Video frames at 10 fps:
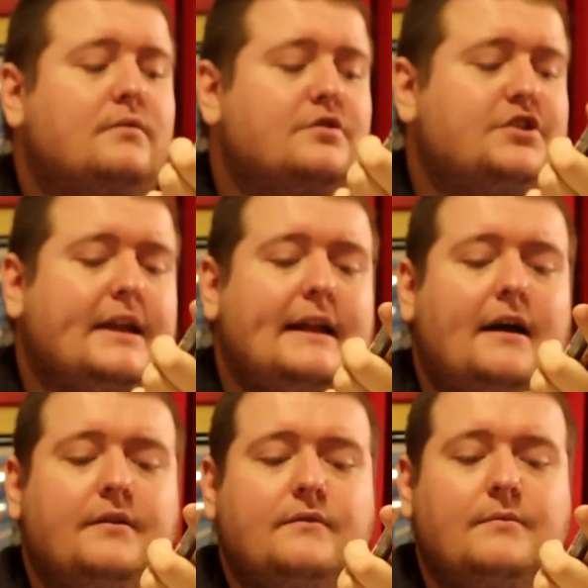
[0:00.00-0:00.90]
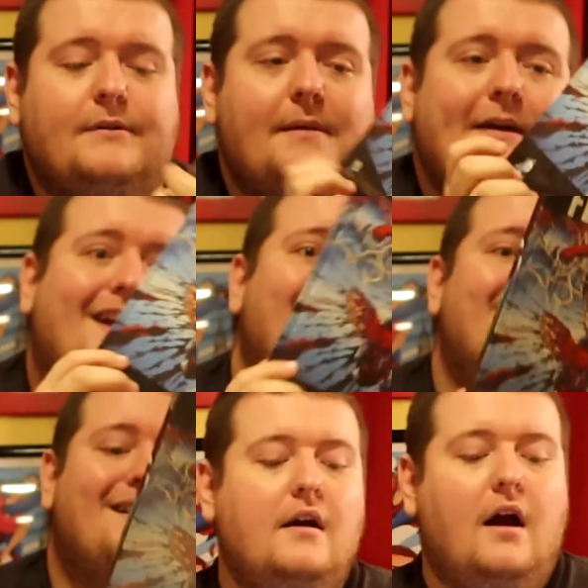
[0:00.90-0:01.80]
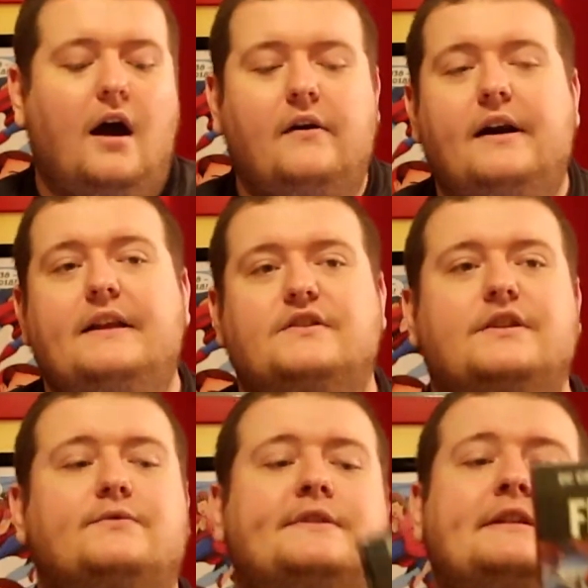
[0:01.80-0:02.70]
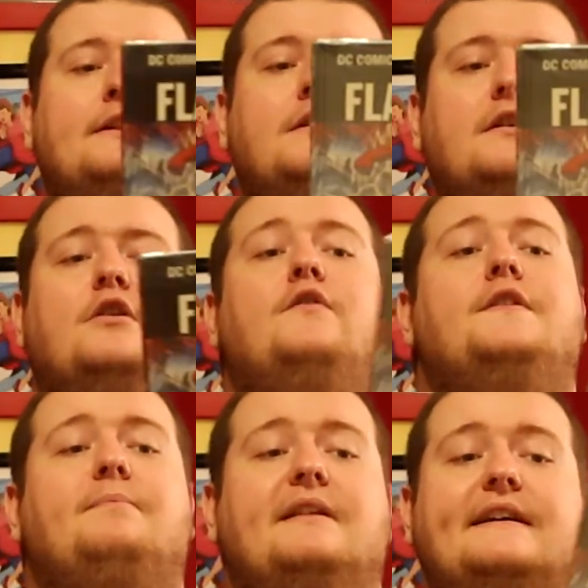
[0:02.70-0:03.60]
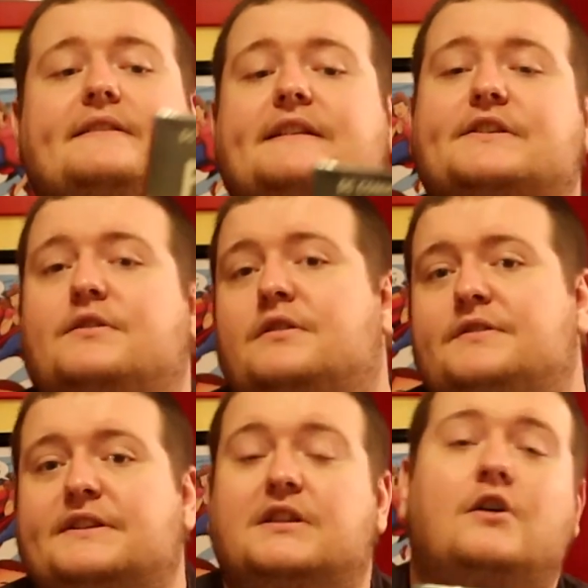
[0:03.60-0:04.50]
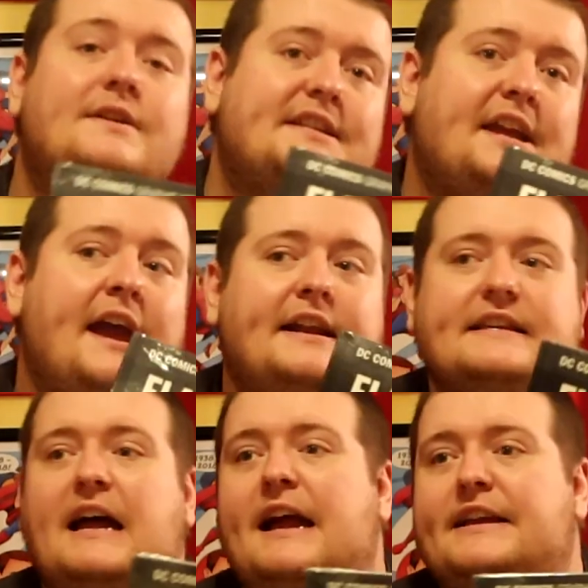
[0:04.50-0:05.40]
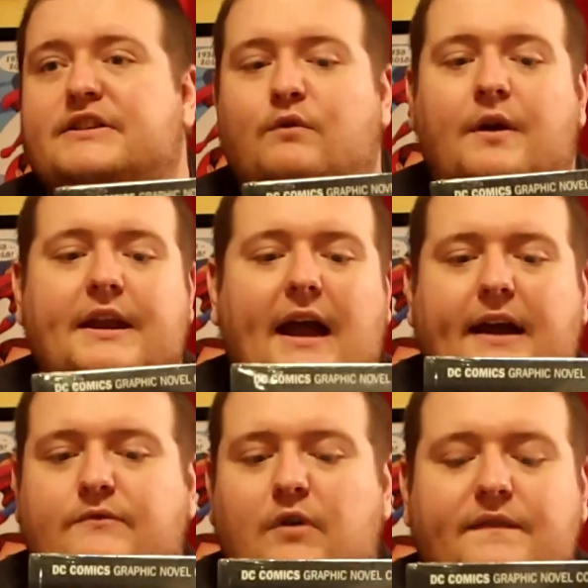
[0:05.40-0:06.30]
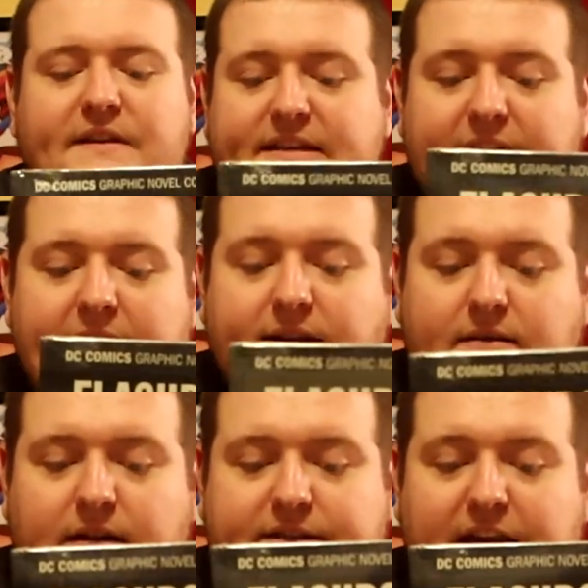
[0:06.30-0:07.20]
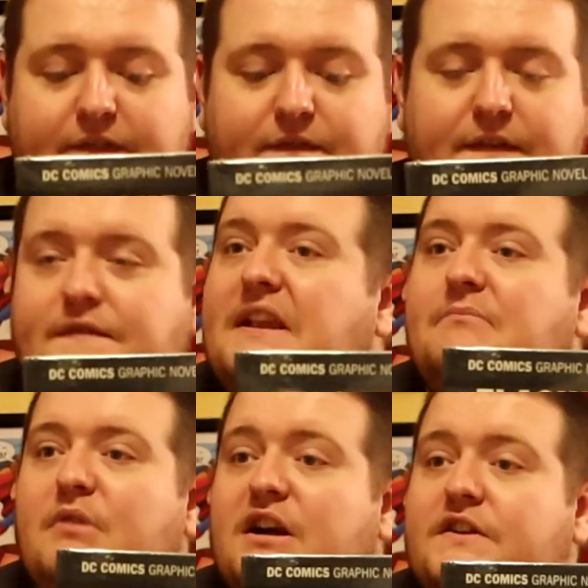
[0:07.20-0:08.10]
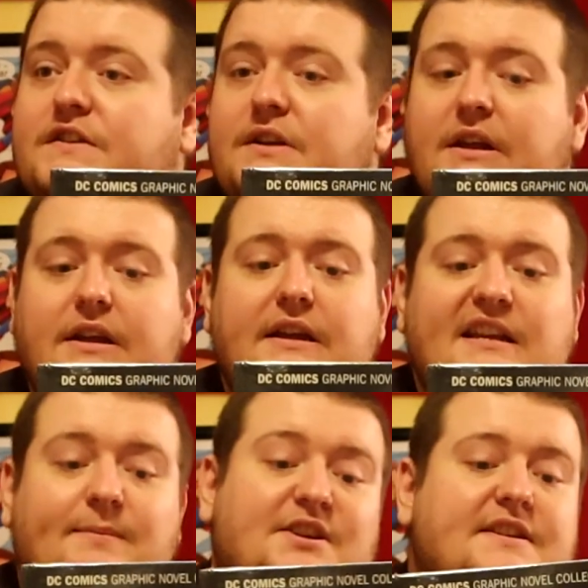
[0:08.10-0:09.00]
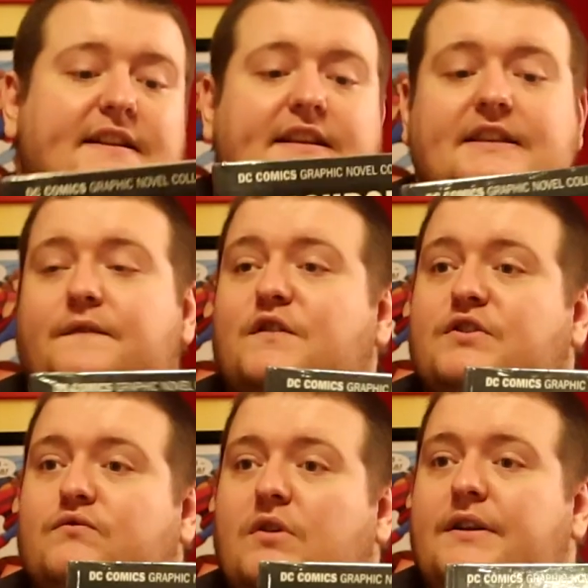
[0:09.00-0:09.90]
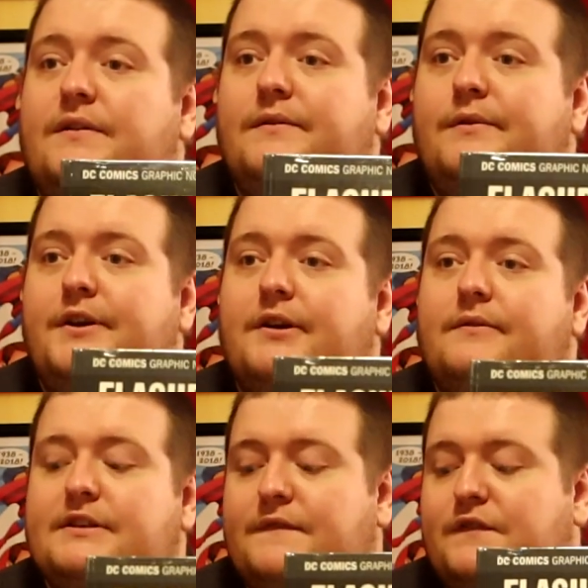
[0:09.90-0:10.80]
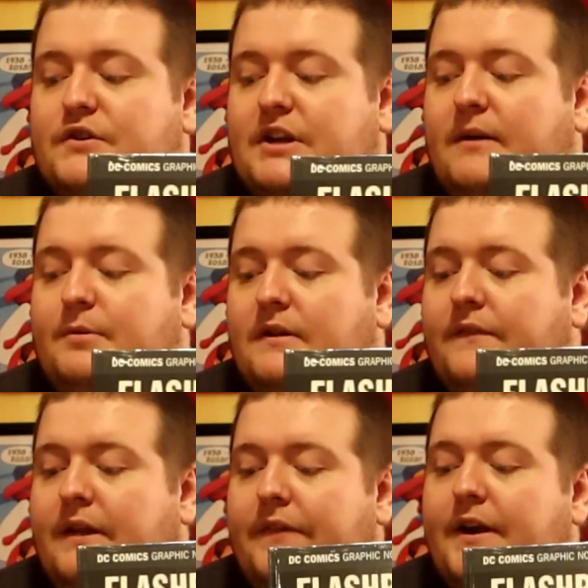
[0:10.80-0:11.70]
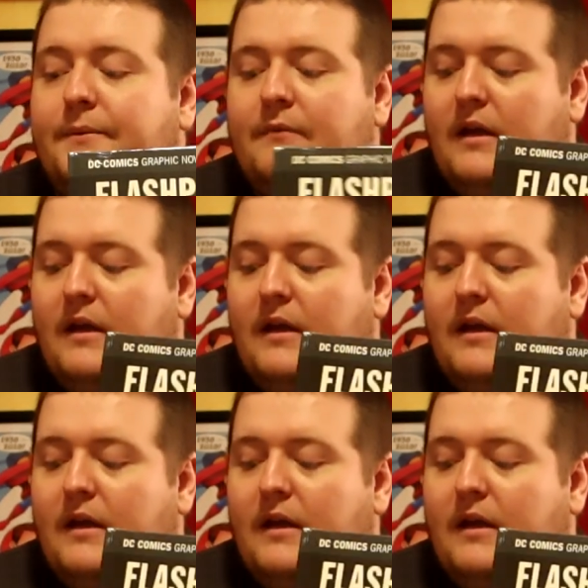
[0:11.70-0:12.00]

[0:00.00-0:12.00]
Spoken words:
We'll check it out. We'll be right back. Alrighty, so this one's a little all over the place. It's sold as low as 10, as high as 20. I'd roughly say $15, especially since it's the first run. You know, it's the first couple in there.